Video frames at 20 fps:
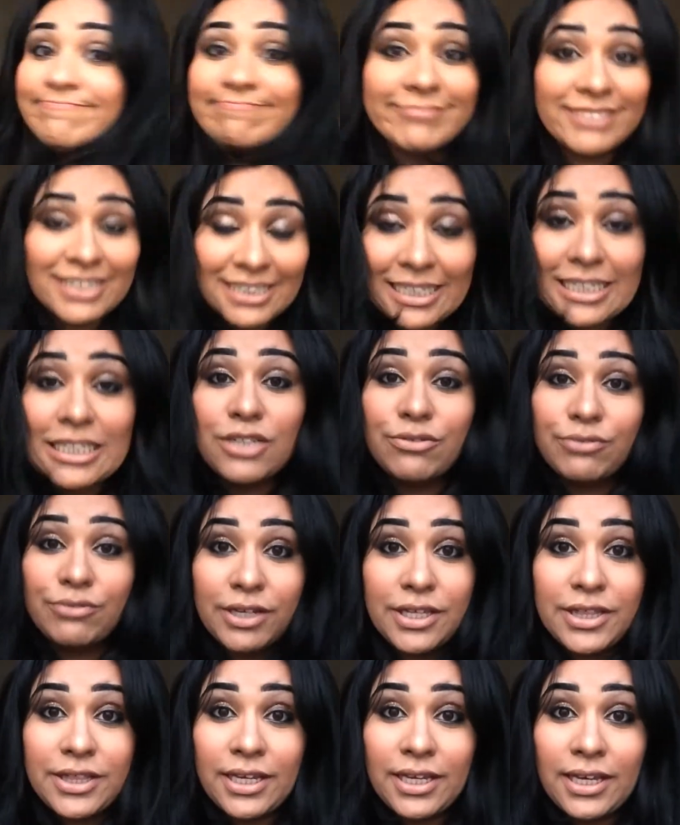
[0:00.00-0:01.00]
You need to
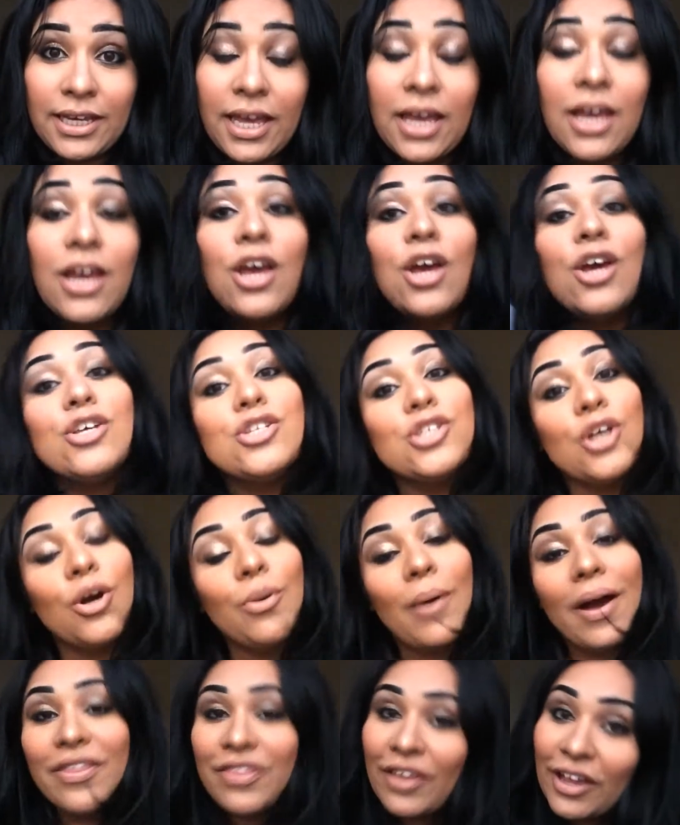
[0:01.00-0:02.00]
rethink it.
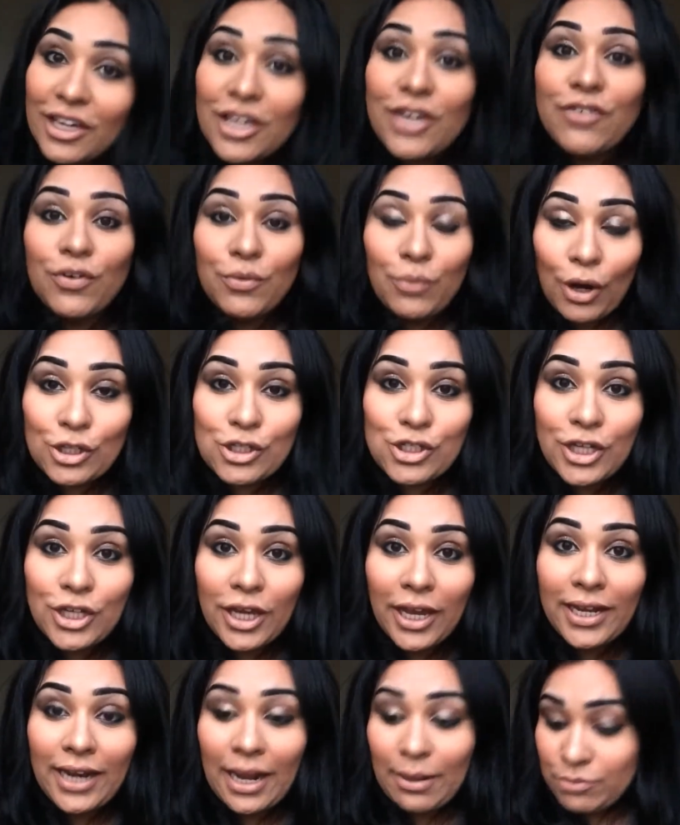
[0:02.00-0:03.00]
So I thank you for
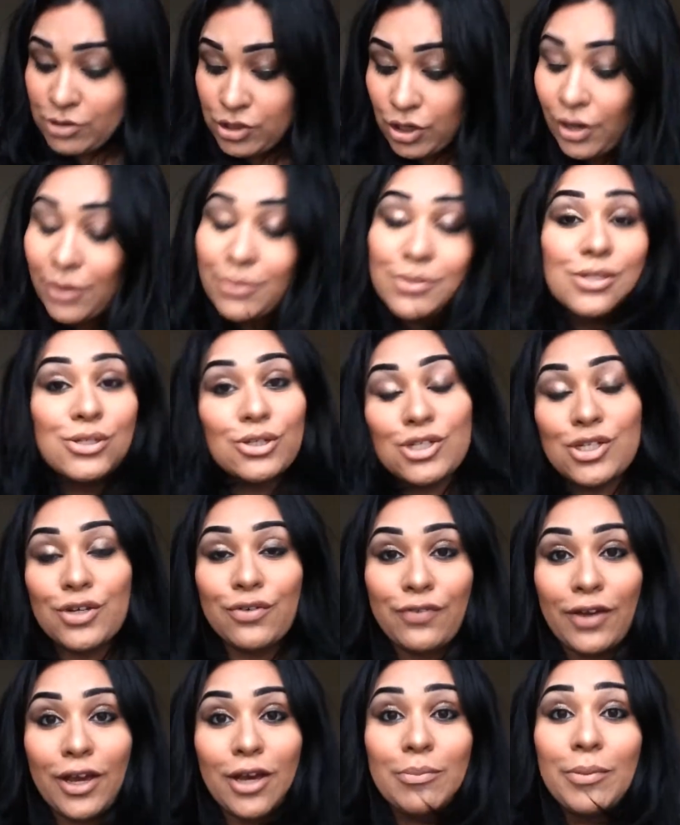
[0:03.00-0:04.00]
watching. I'm sorry it was such a
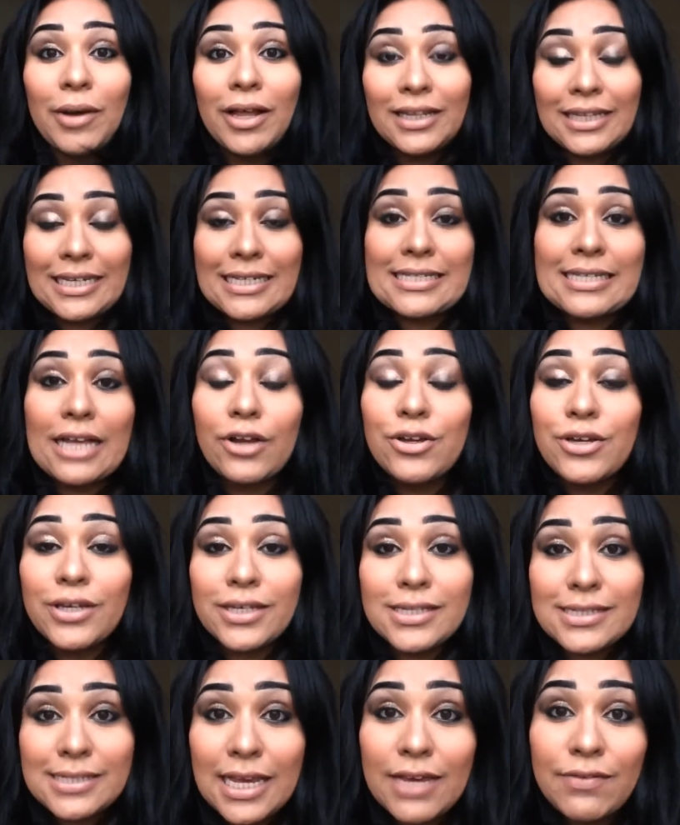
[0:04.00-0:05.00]
fail, but at least now you
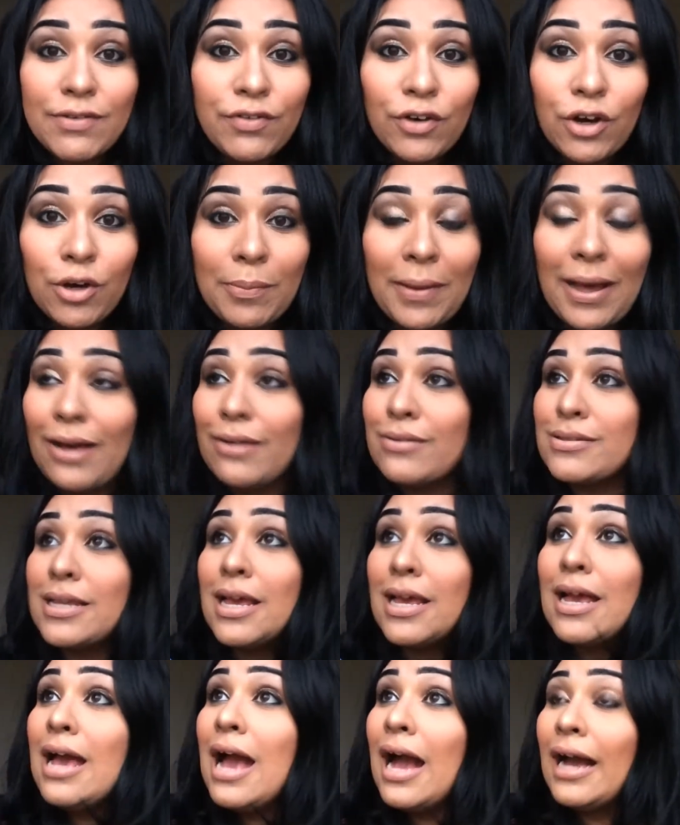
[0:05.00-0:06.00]
can save your £4
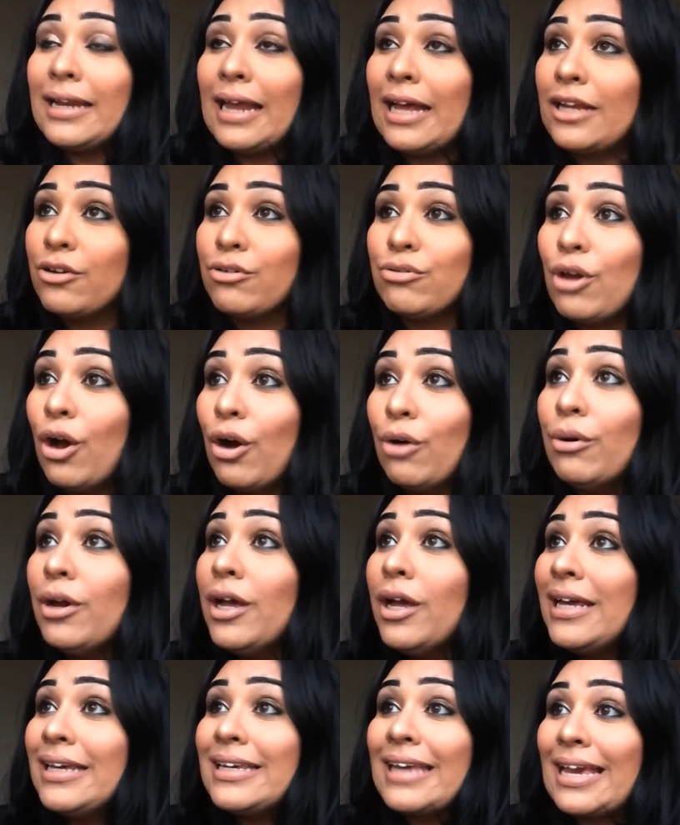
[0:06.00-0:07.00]
and, I don't know,
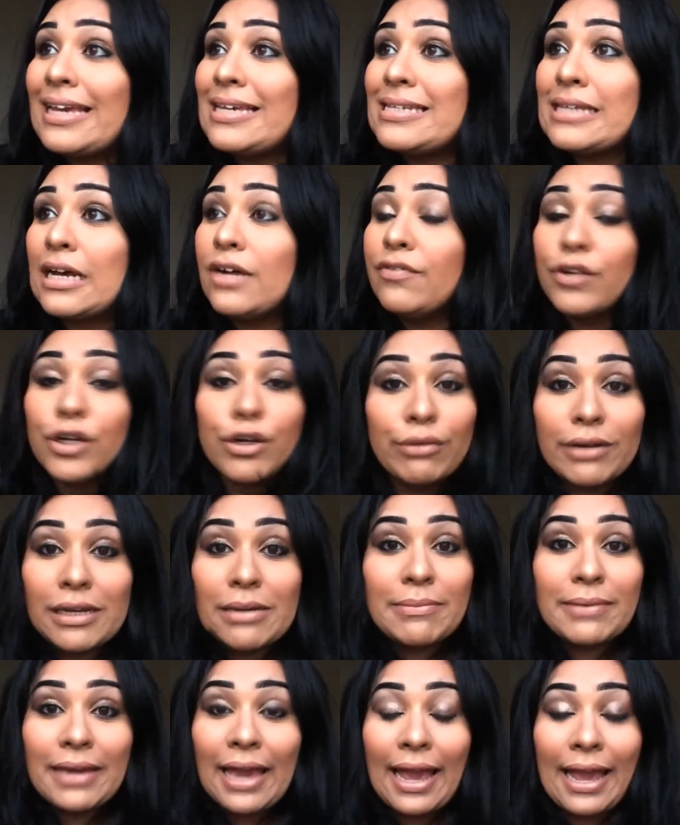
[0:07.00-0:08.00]
get yourself a
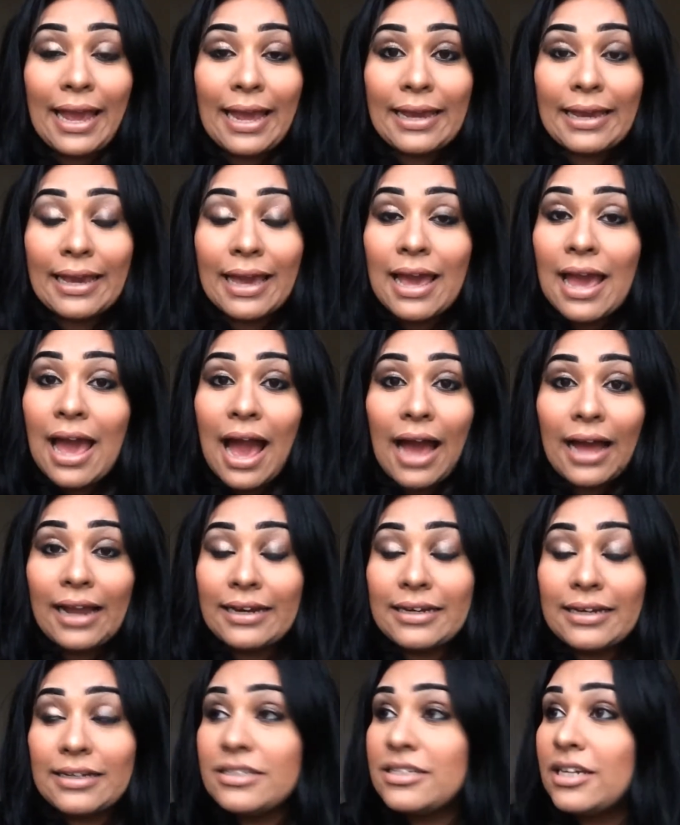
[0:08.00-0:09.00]
cream cake
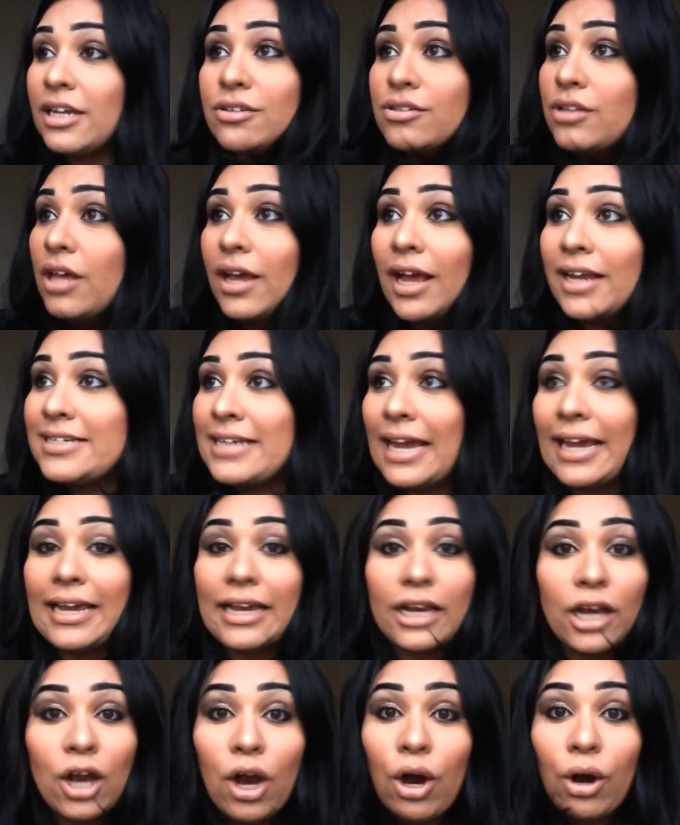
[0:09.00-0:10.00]
and a
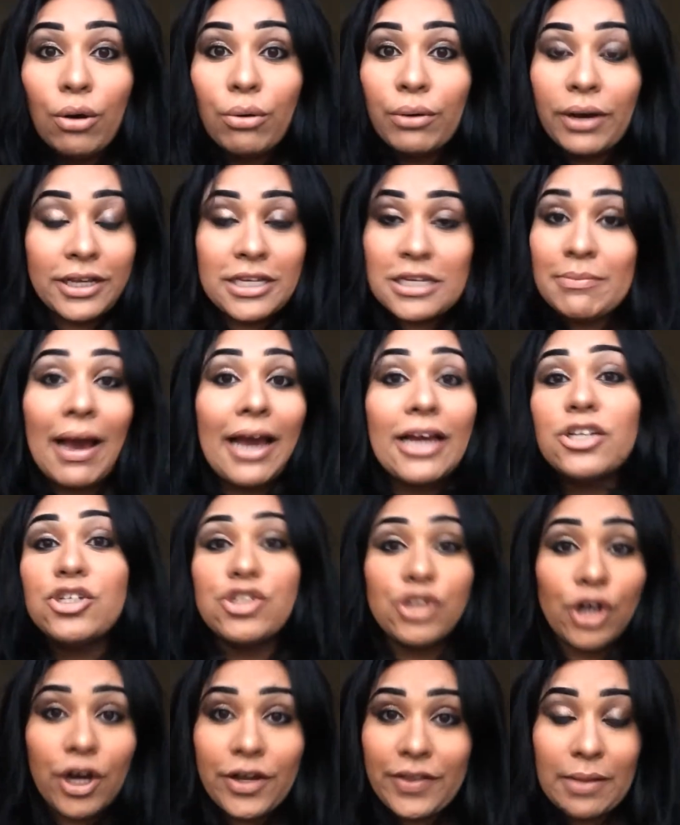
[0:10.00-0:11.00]
Diet Coke, and you might
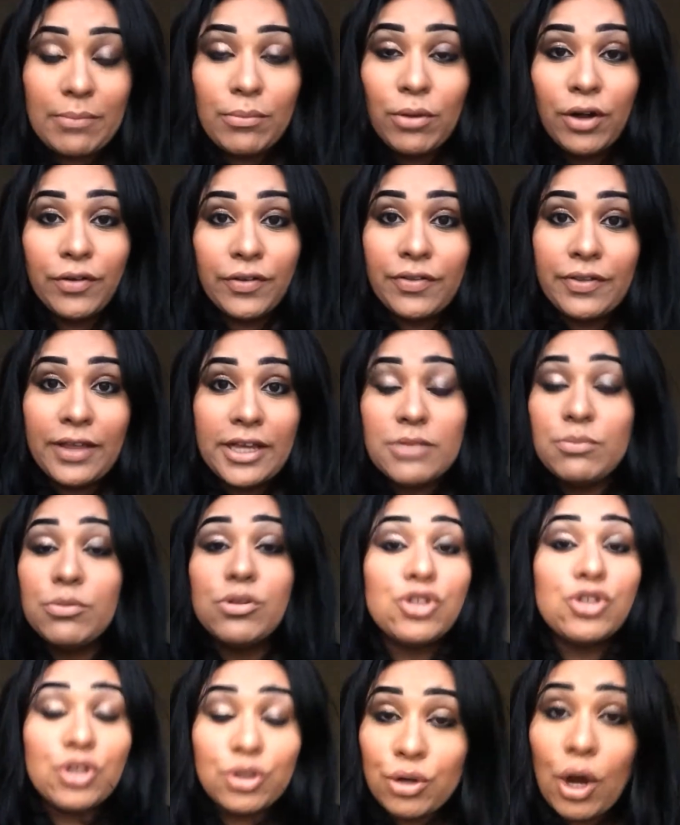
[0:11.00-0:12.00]
enjoy that more than this.
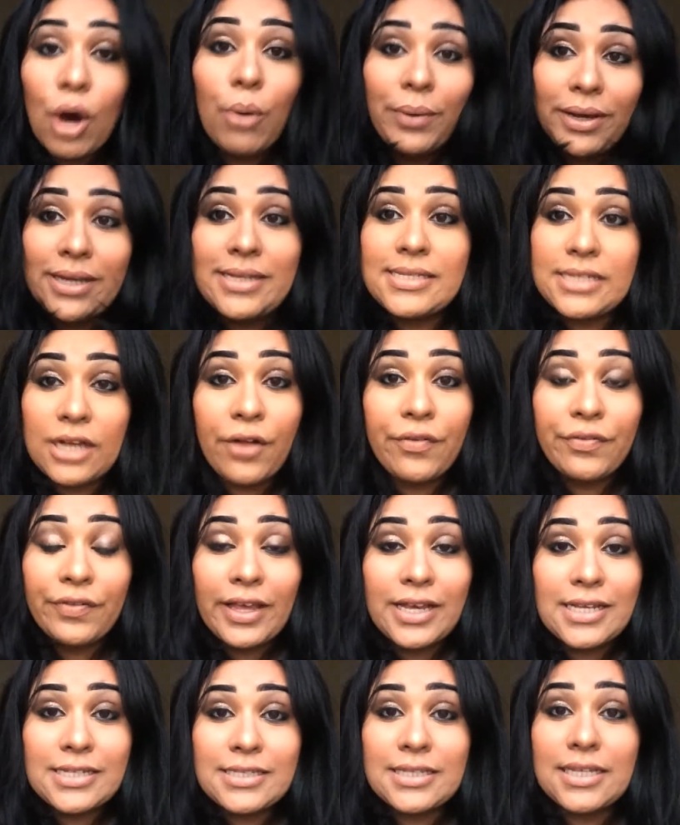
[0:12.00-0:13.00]
But do not waste it on
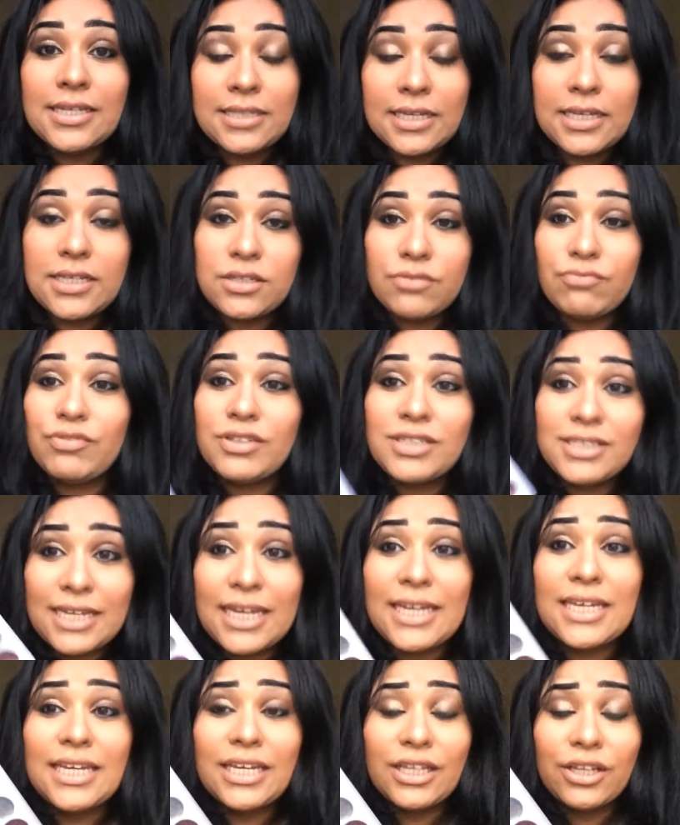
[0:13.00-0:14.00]
this. This is
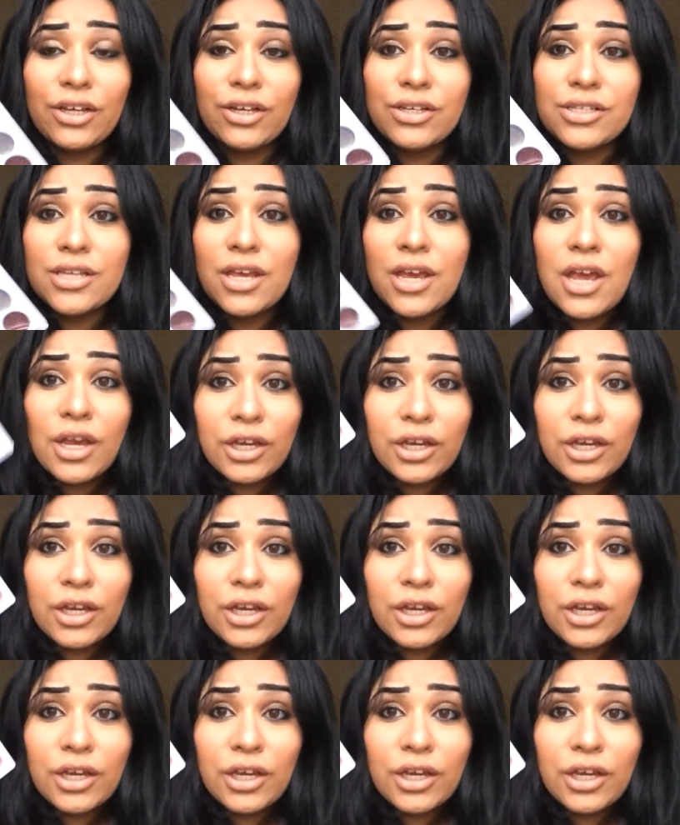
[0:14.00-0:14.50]
ridiculous.